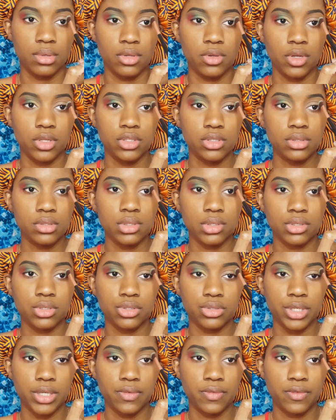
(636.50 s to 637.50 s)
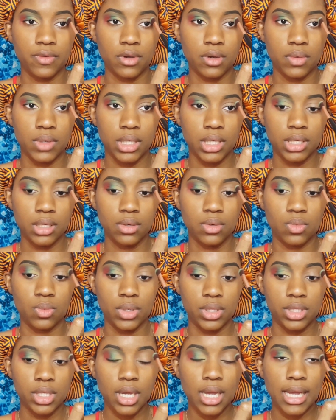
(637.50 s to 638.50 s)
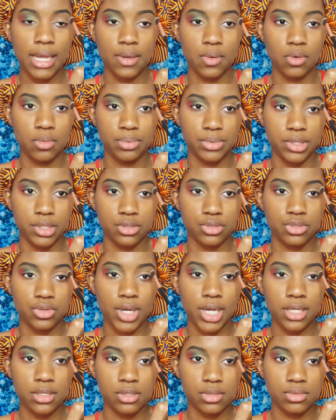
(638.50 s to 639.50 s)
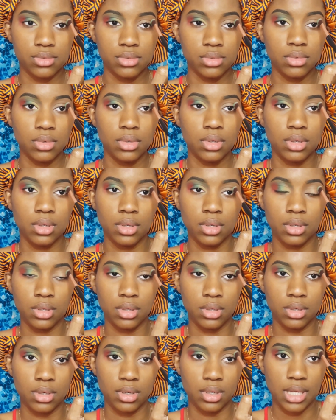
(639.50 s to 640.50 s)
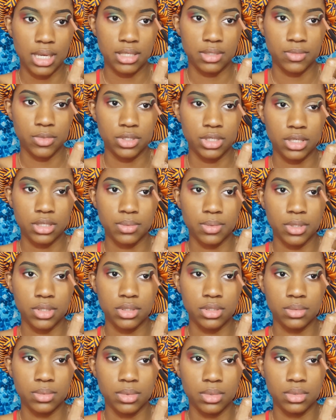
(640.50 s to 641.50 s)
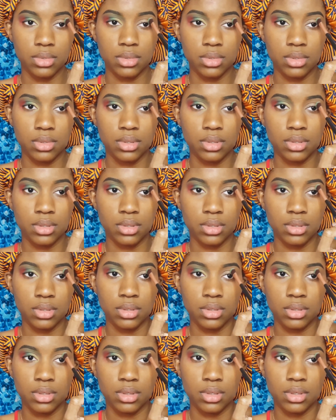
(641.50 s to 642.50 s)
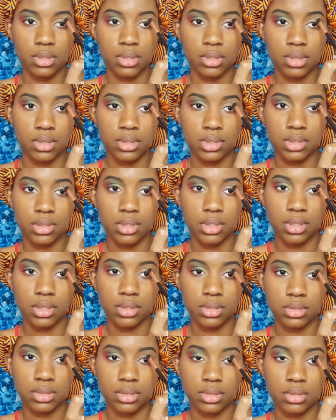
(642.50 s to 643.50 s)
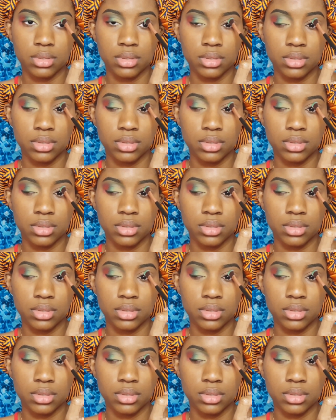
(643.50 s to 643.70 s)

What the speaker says: You want to look straight forward with your eye open. Try to, as much as possible, and thus